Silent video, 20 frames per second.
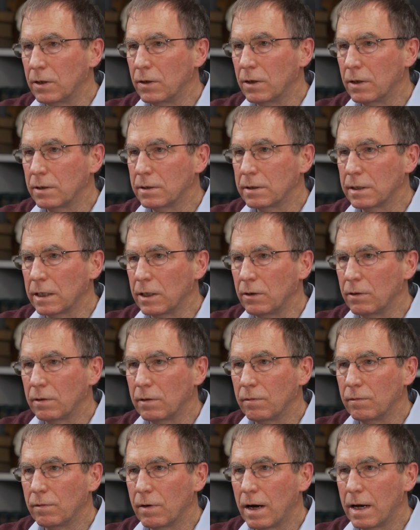and nursing, you
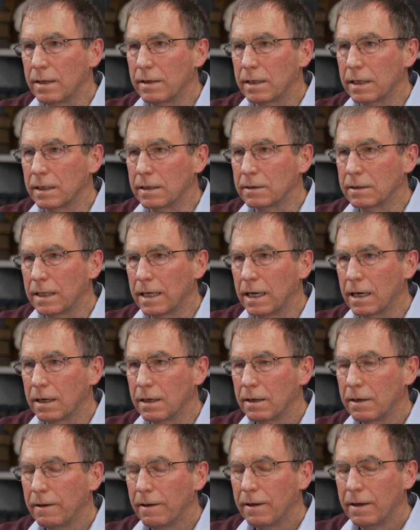can find things
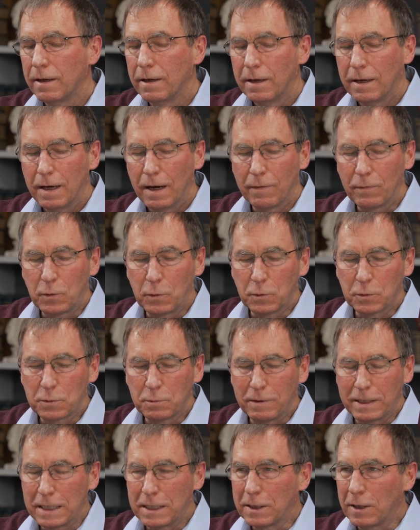there. Of
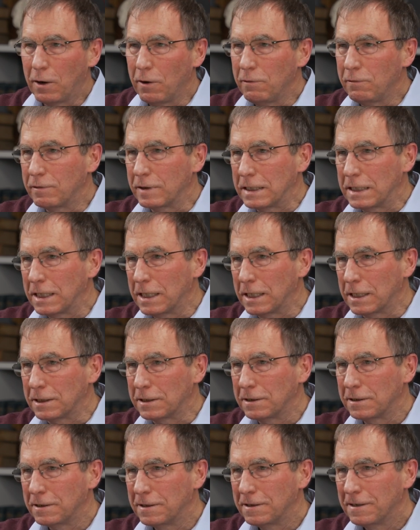course, when COVID
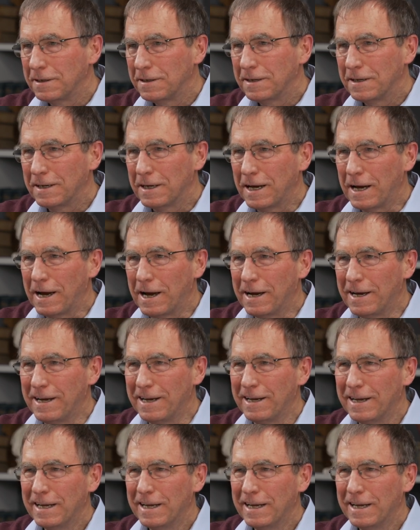hit, uh,